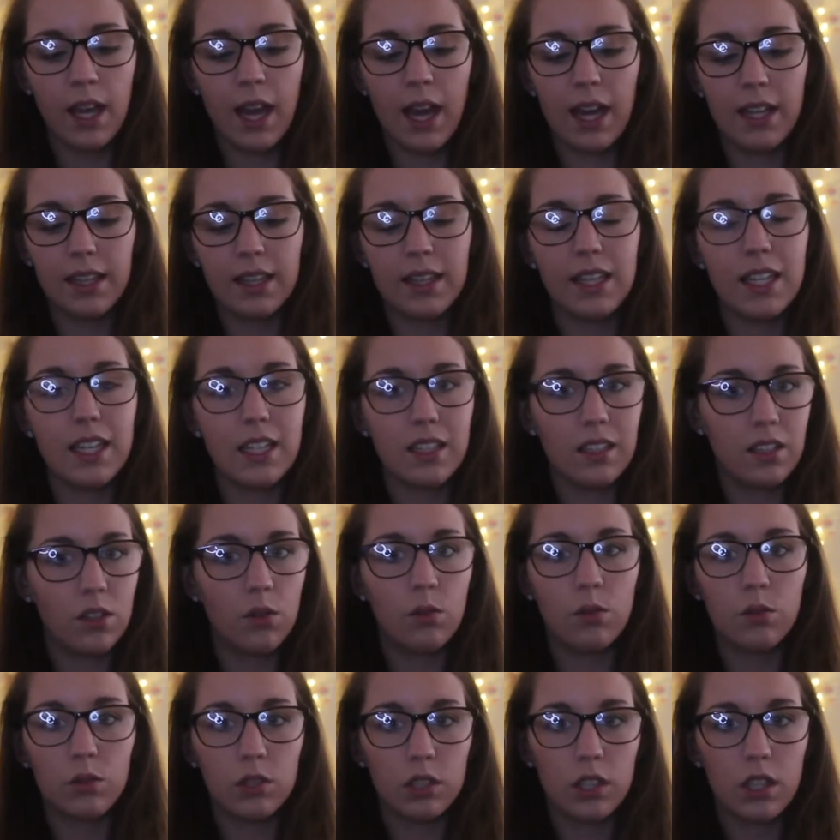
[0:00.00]
And this
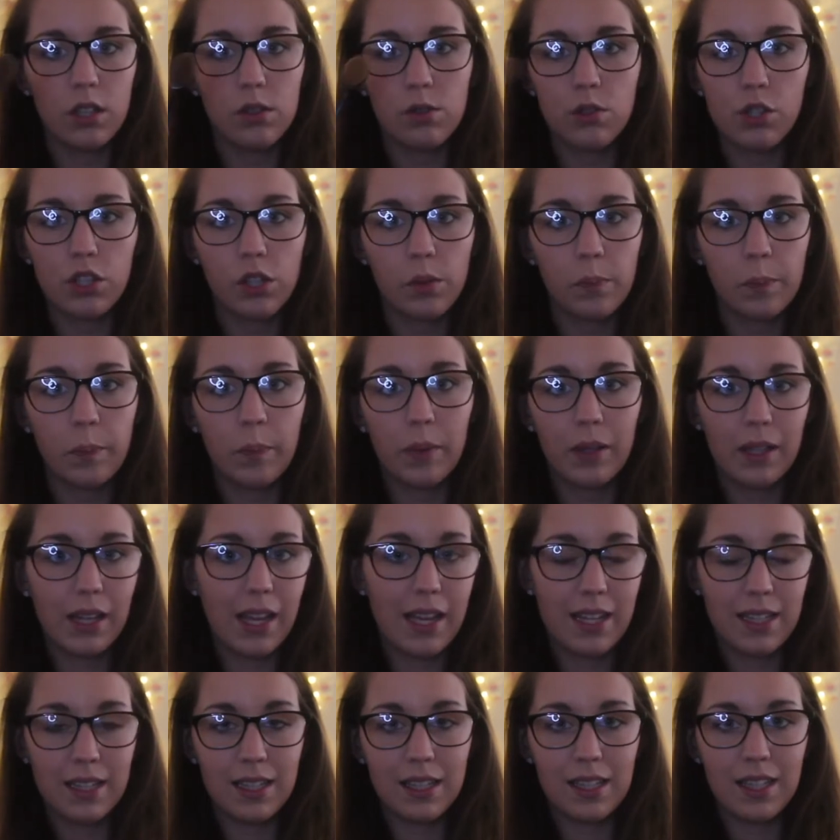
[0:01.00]
also just
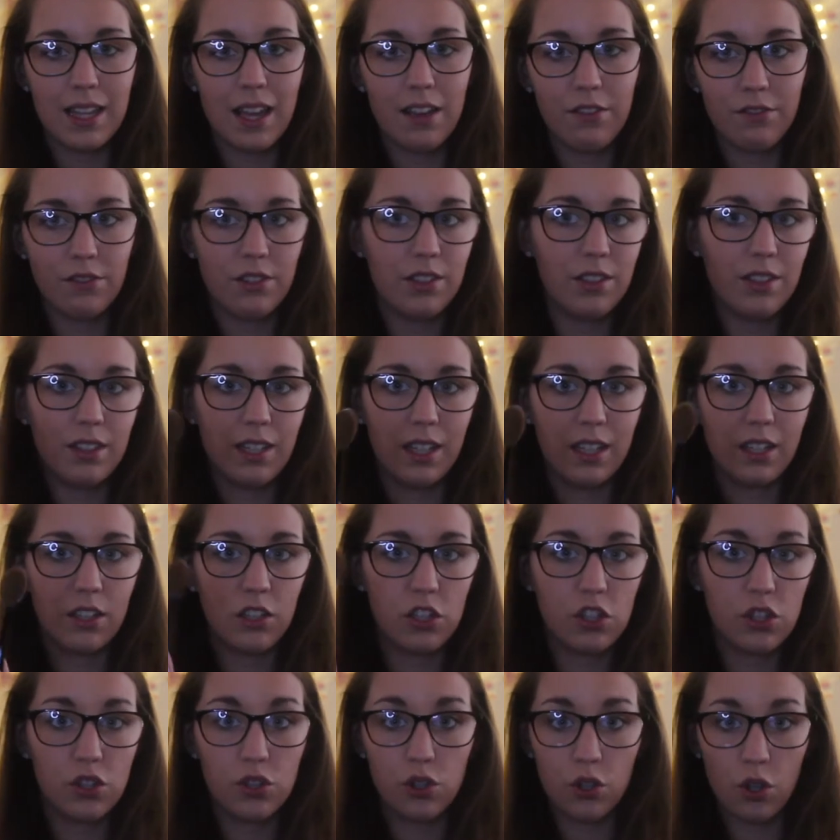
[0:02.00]
blends everything
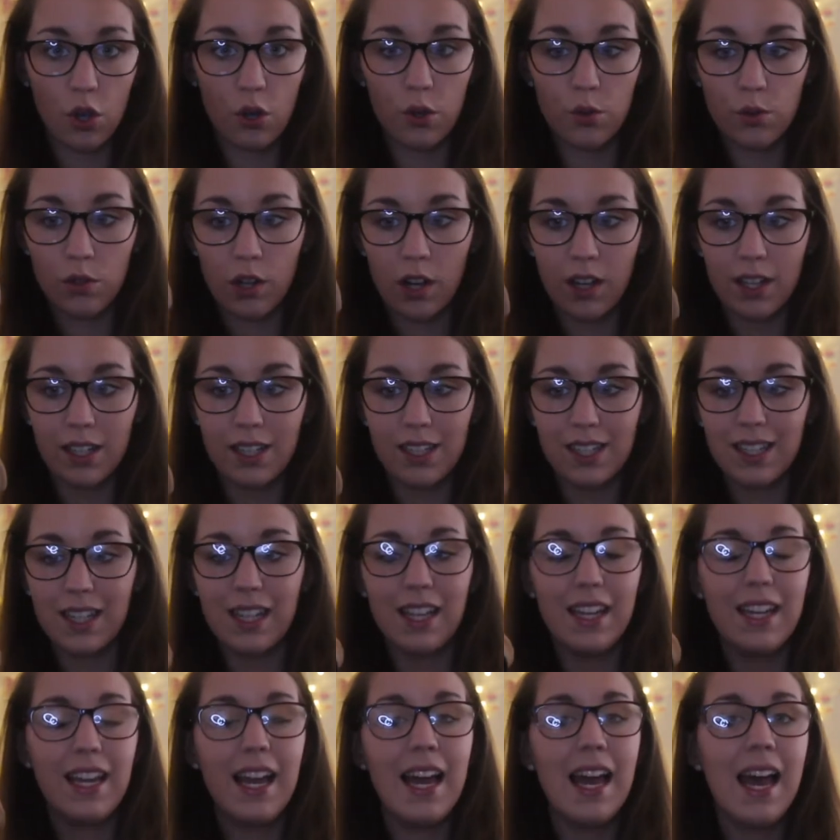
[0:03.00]
so
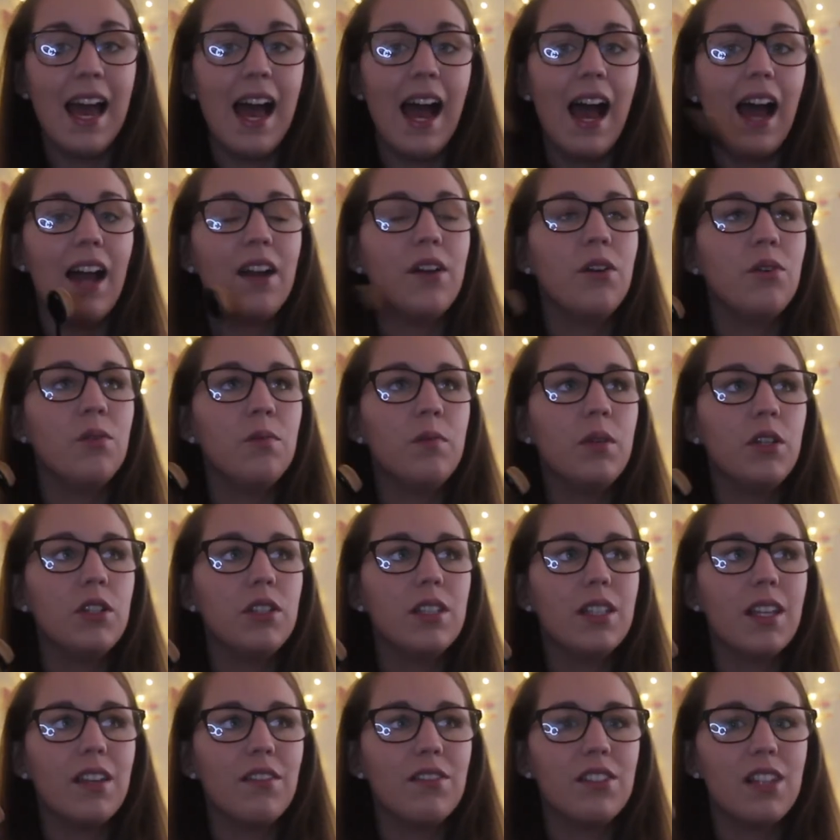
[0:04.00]
nicely, and it
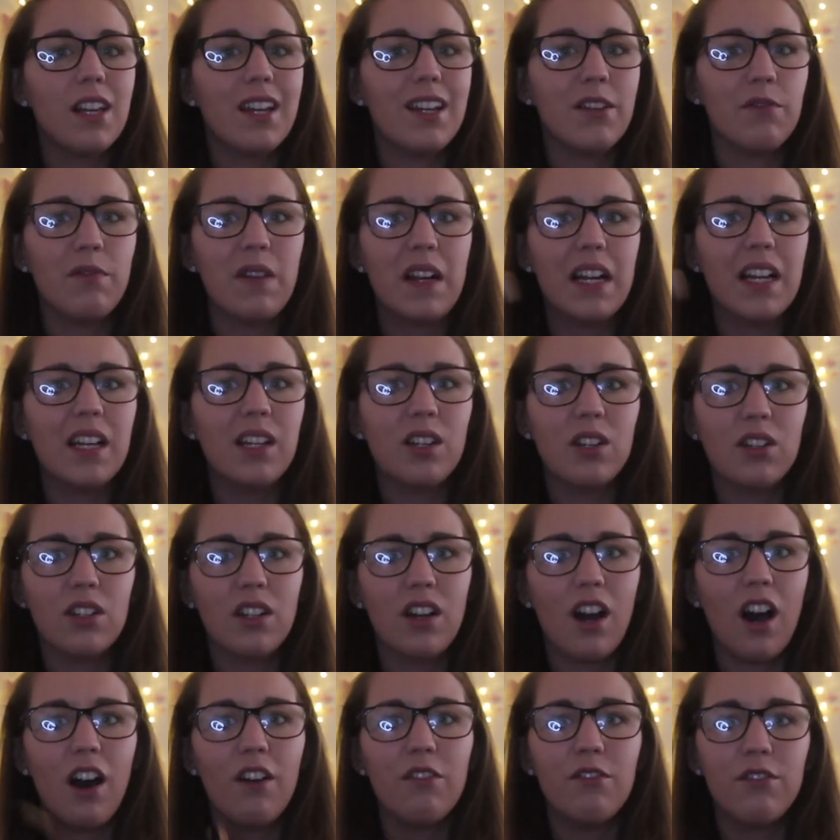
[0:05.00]
almost gives like really good
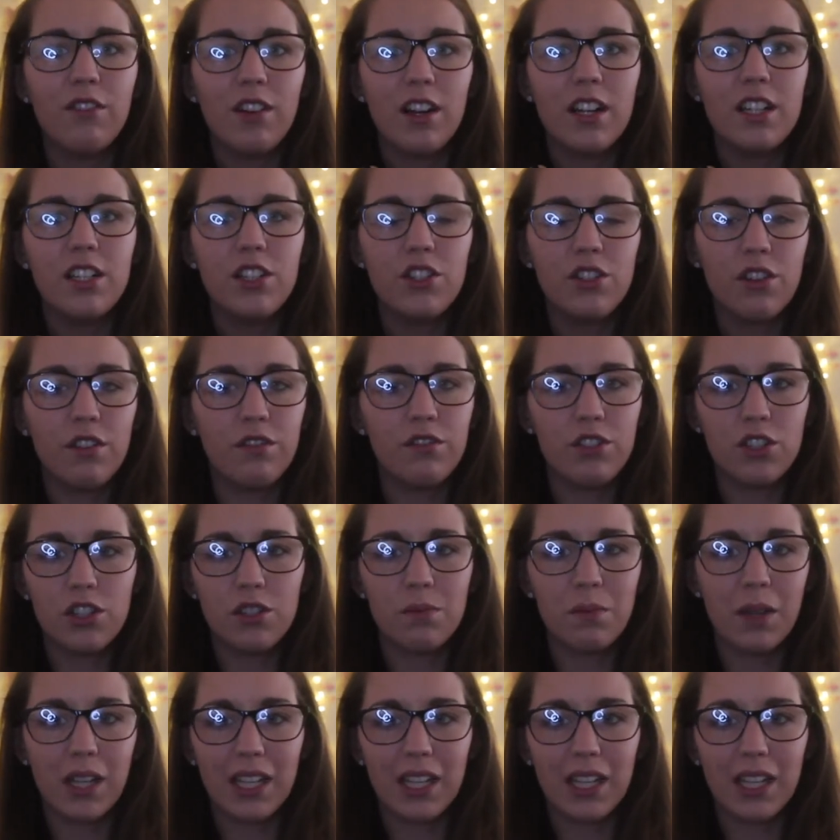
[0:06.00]
coverage of just